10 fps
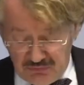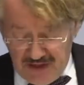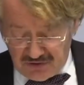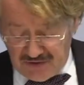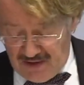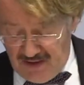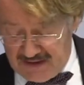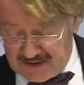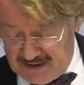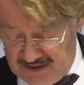
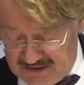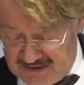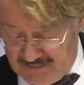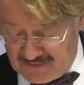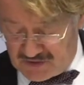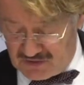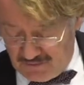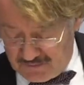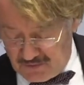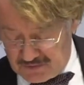rationalizing attempts
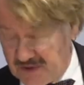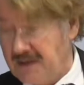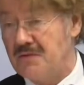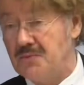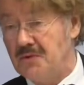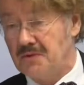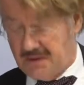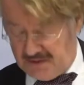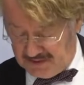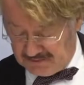of ordering the
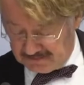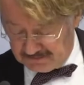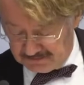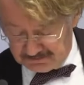world.